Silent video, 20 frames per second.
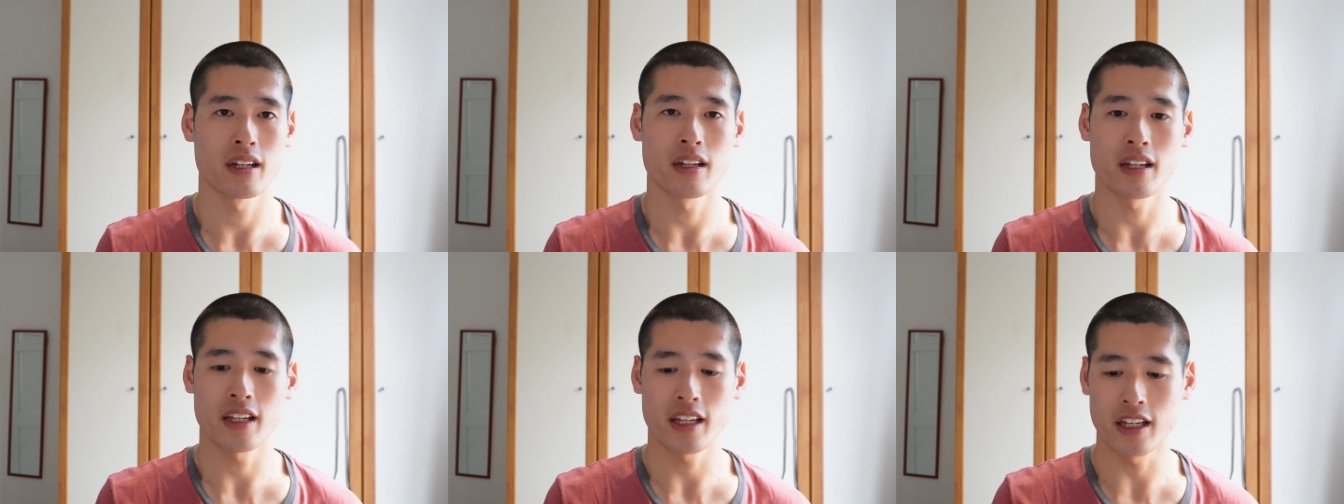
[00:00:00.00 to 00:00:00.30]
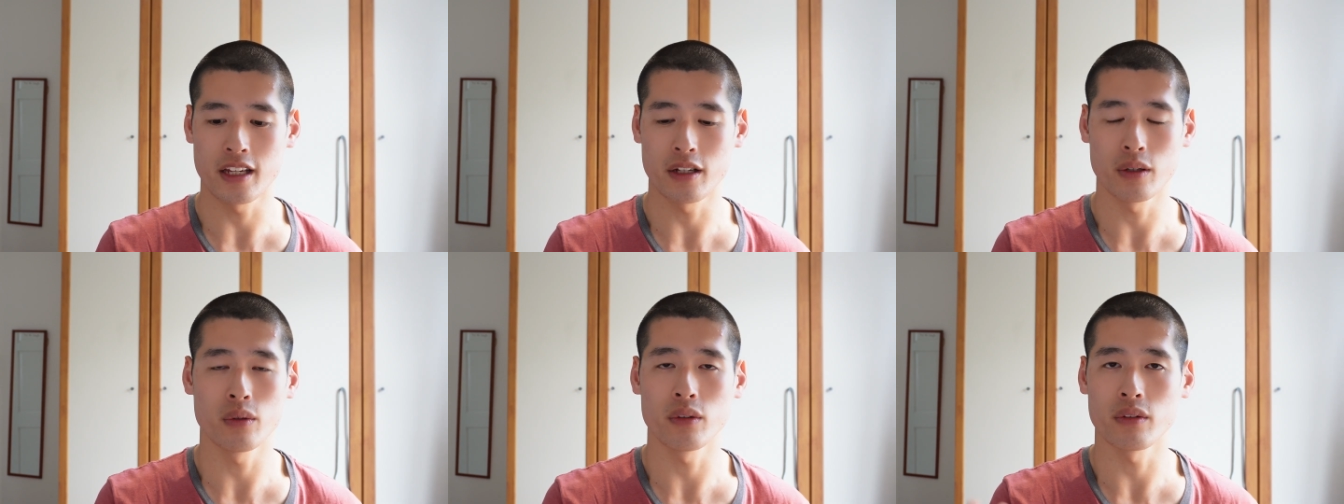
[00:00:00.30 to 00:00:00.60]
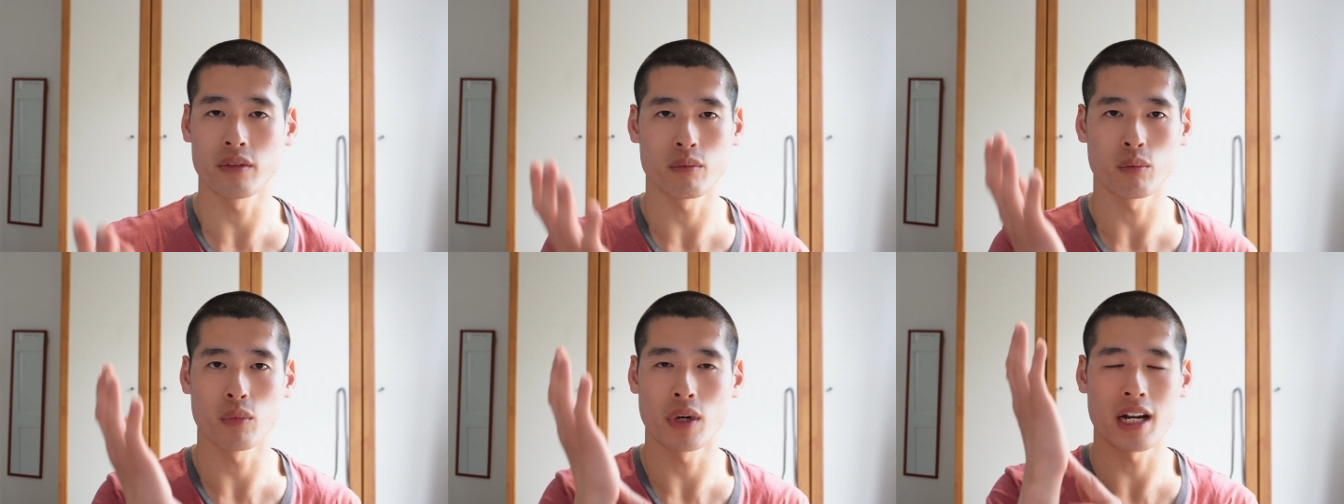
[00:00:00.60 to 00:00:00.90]

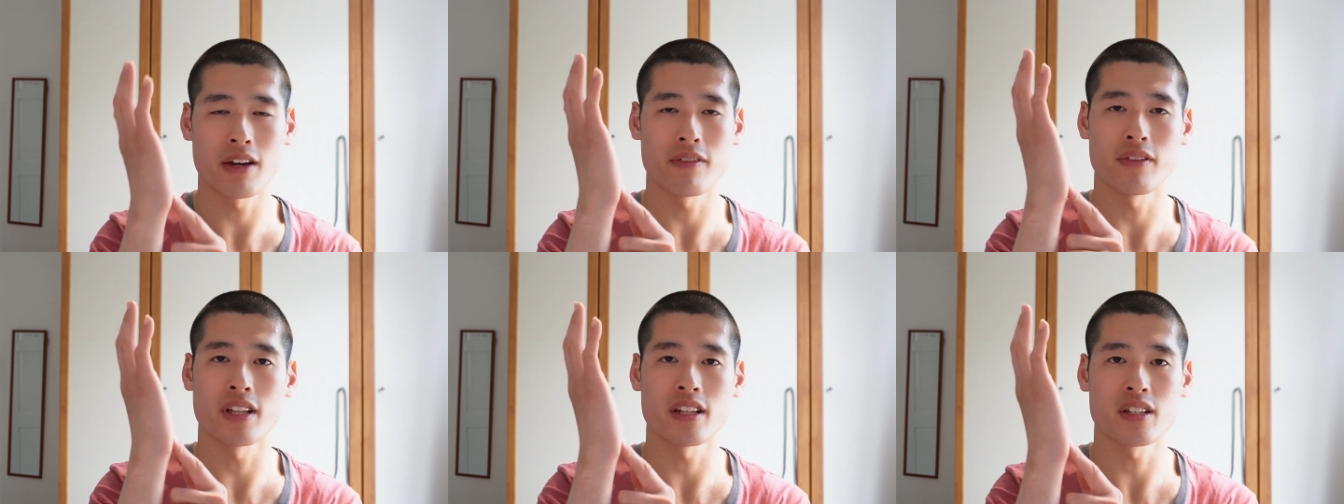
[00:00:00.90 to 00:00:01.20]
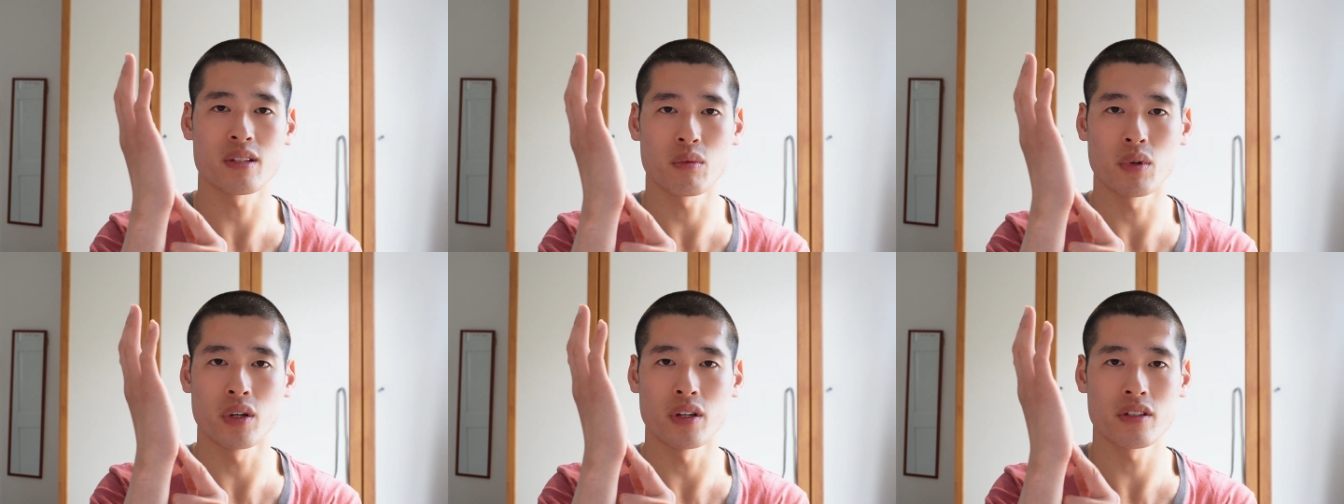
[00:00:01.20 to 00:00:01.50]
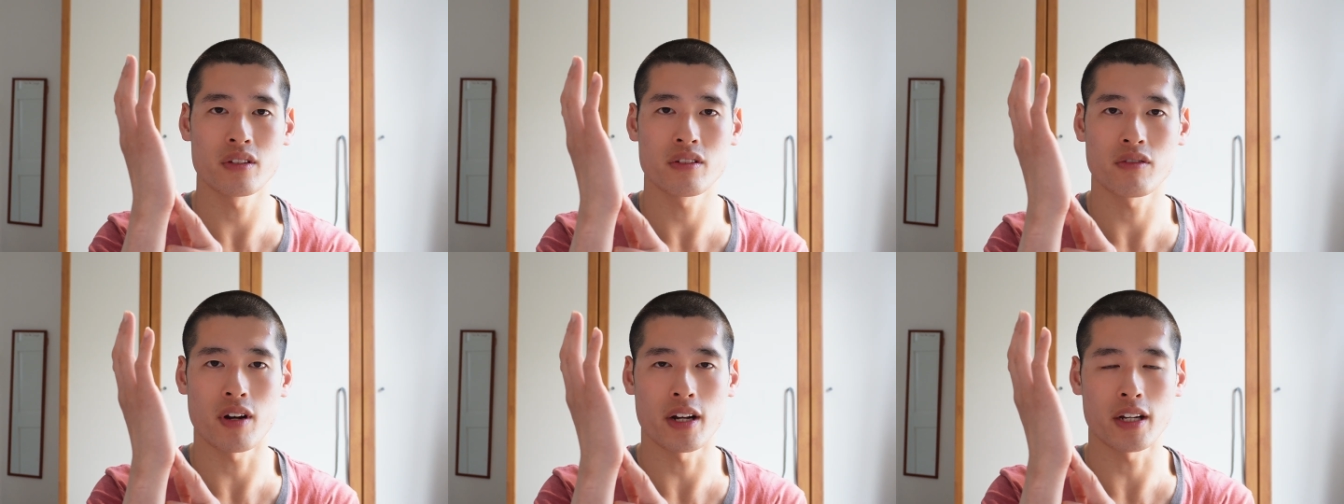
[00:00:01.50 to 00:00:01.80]
heal whatever this
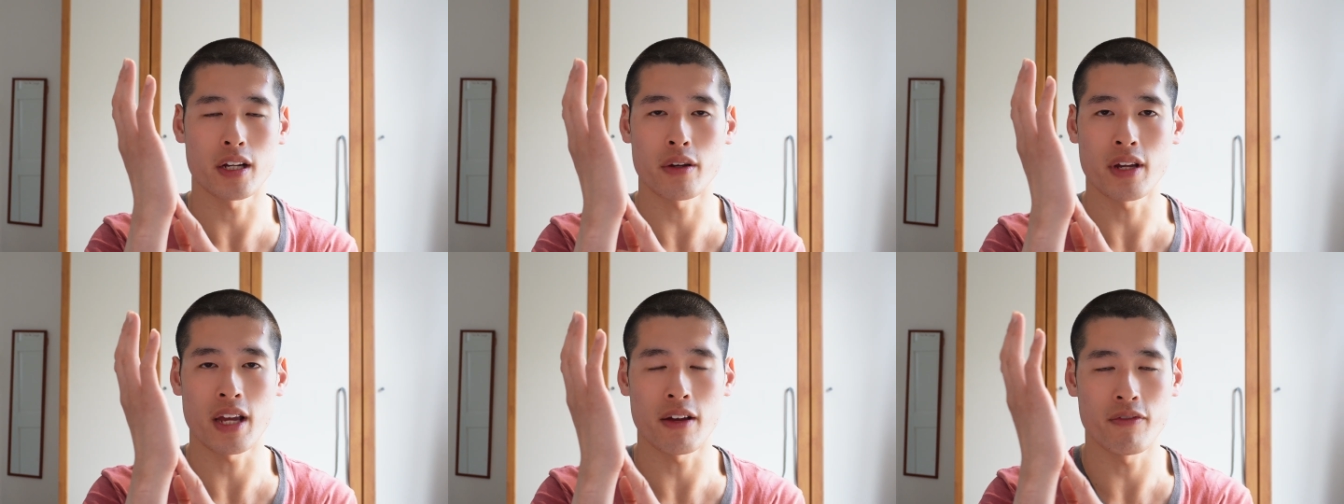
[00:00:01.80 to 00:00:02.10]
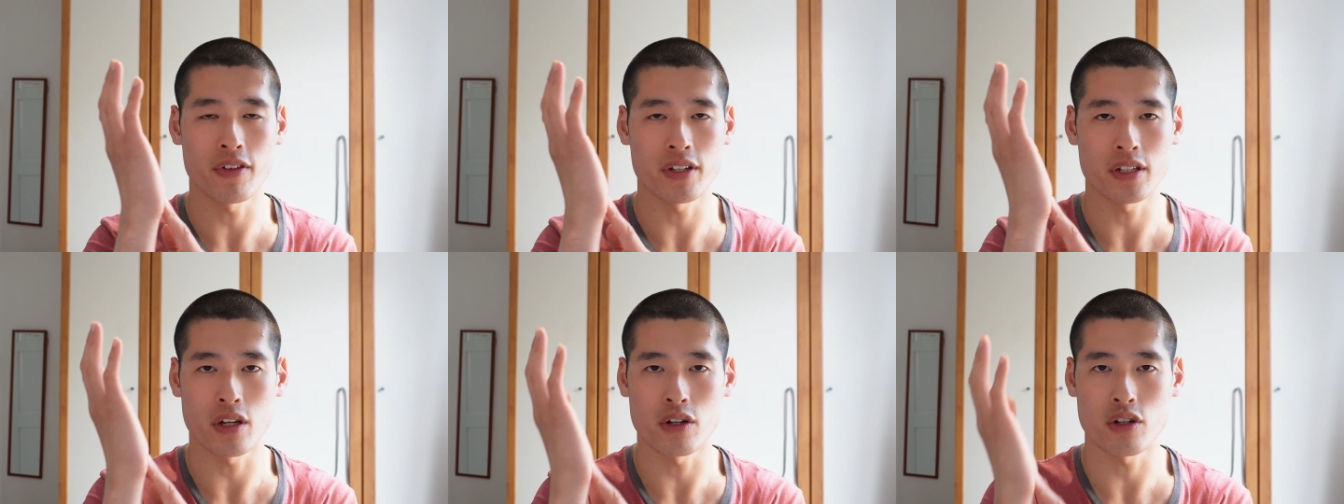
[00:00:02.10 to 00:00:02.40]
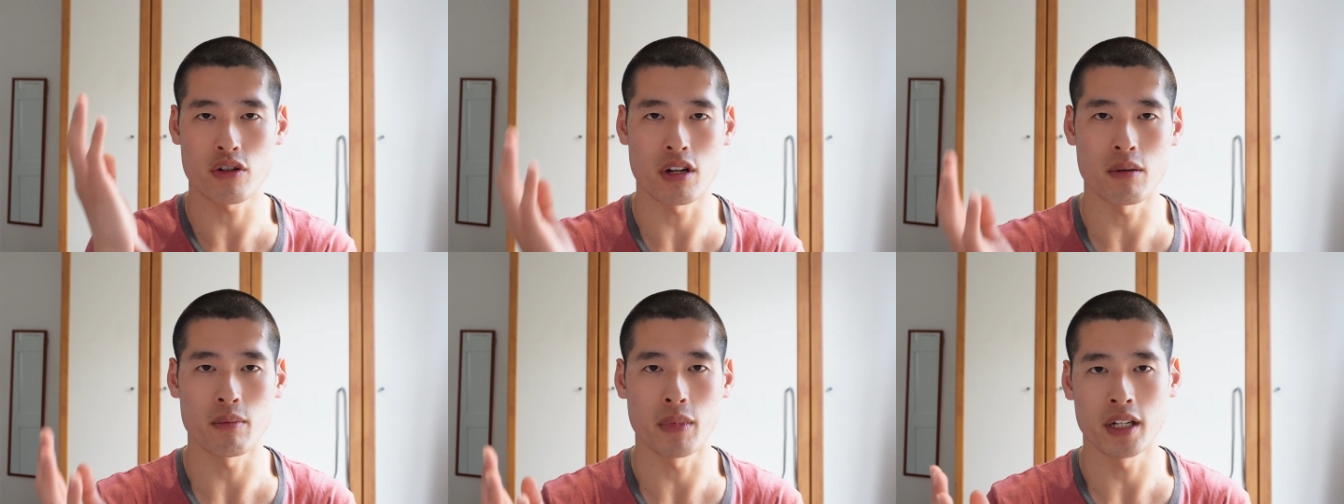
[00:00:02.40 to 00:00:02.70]
was, right, go get physio
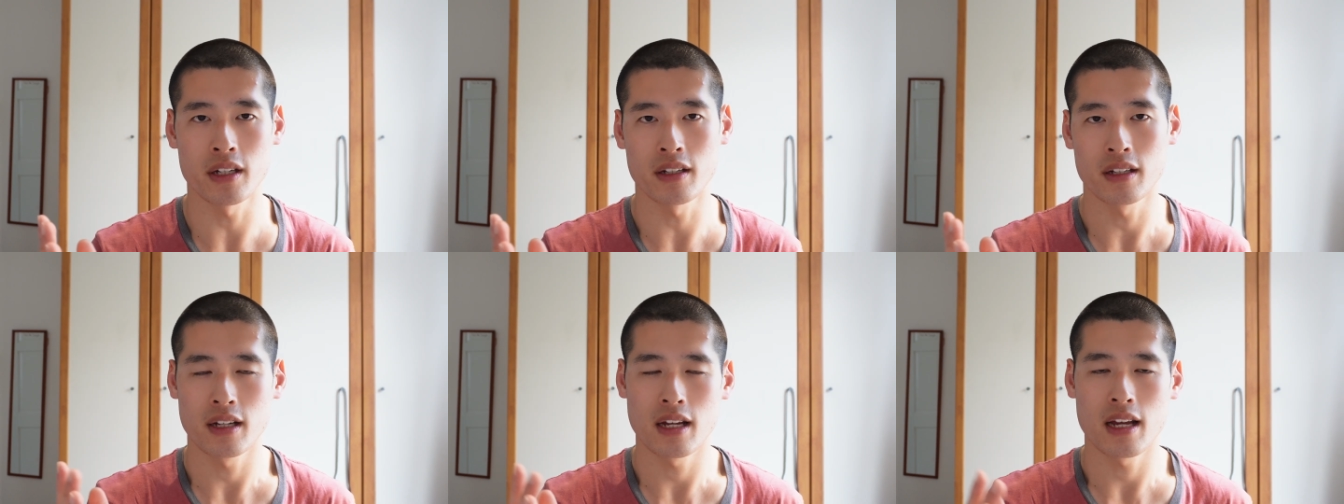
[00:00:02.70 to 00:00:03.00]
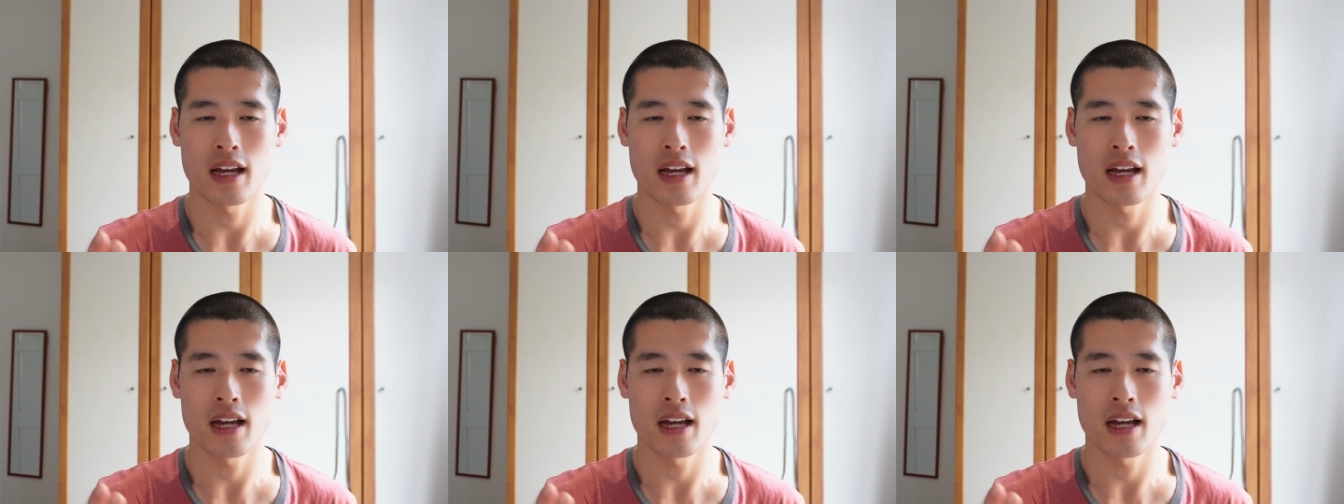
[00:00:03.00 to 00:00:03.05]
treatment,